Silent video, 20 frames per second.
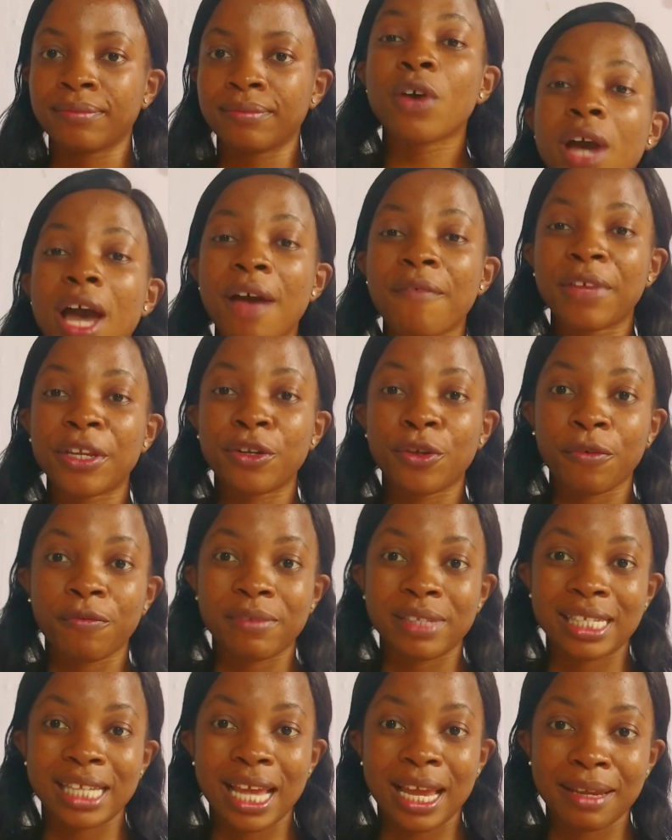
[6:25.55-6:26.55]
you have
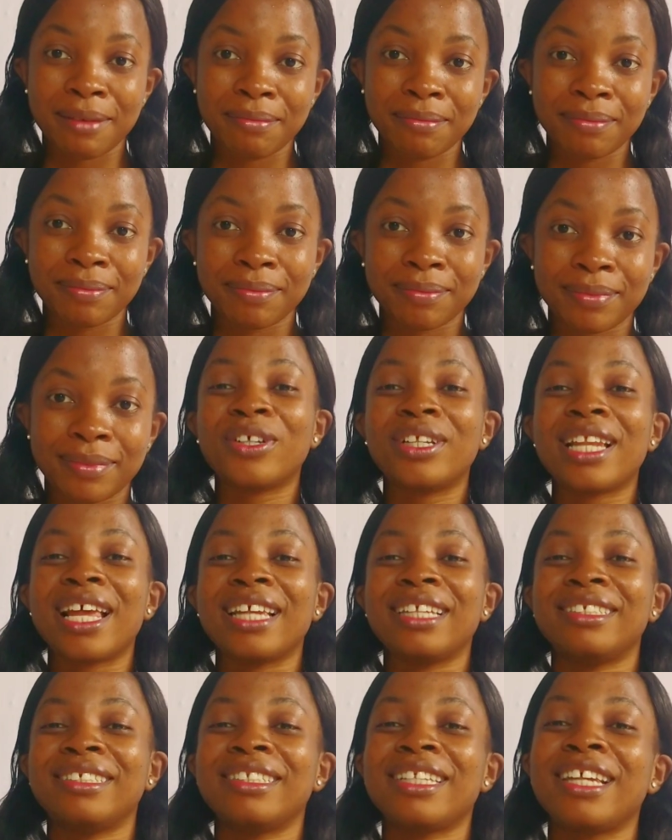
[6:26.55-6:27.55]
enough time, not
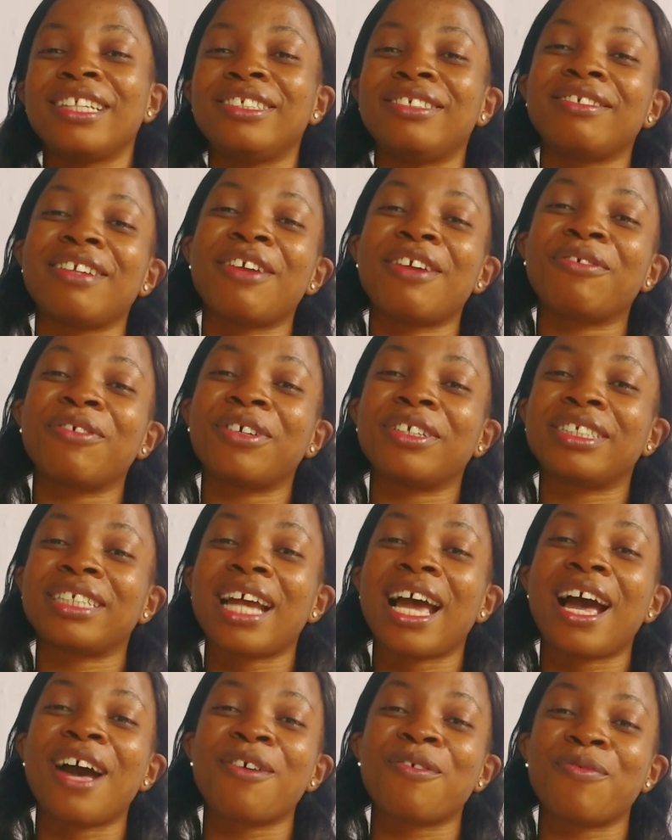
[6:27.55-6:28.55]
like the Nigerian rush
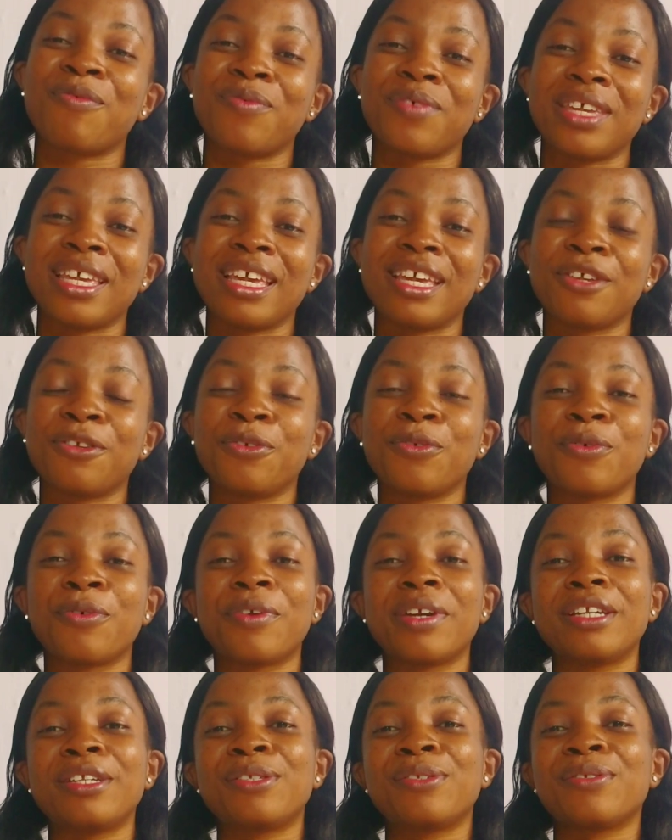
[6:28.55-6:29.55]
hour where you're
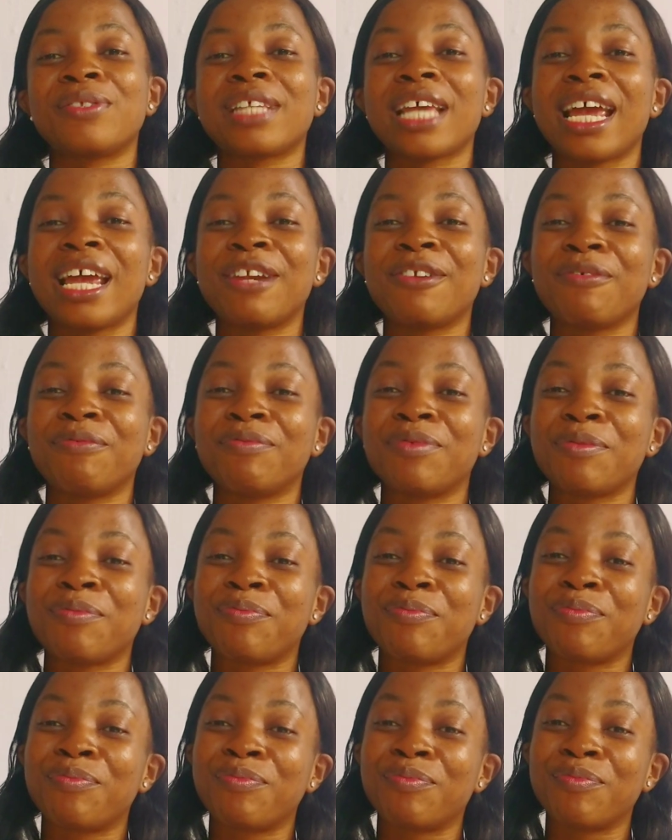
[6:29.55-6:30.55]
already too tired of the
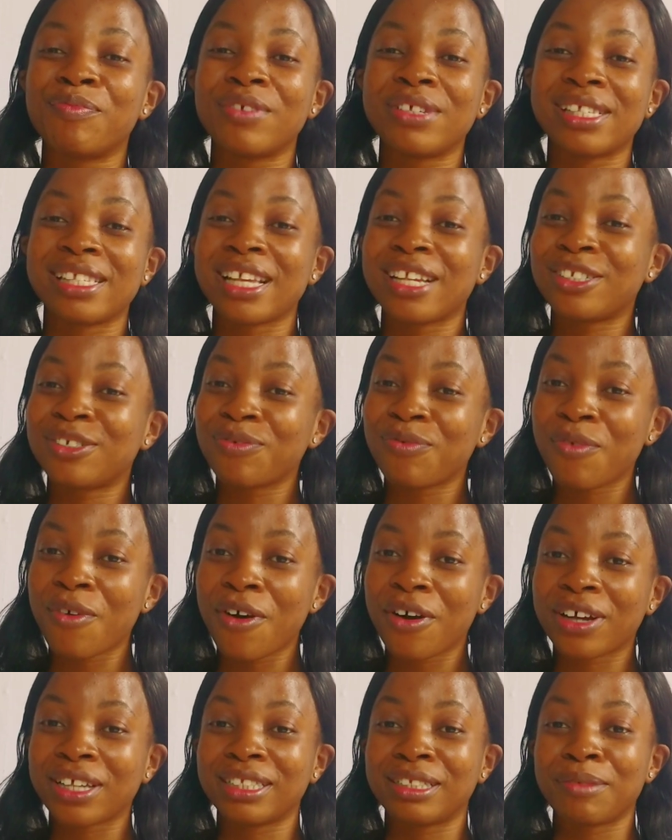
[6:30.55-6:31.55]
research
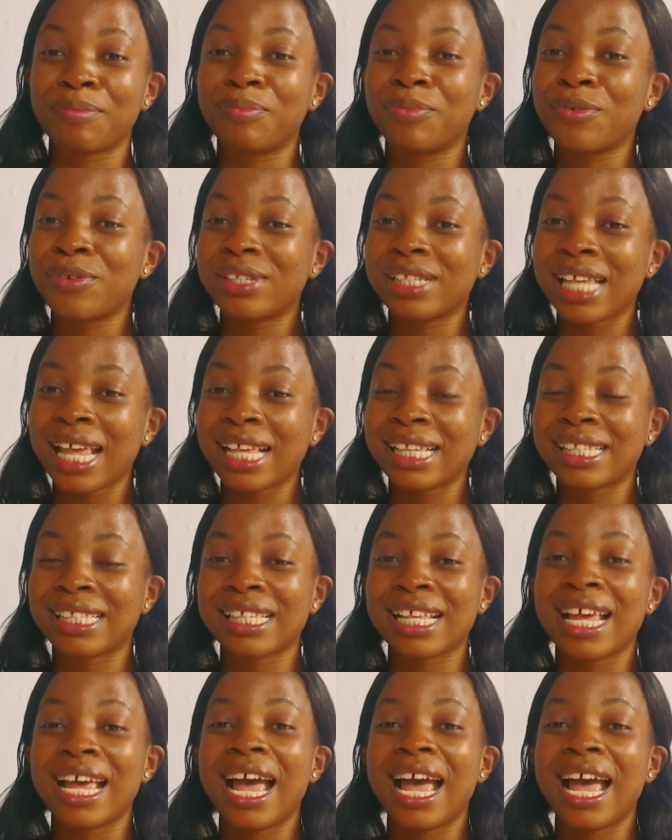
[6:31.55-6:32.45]
work, the process,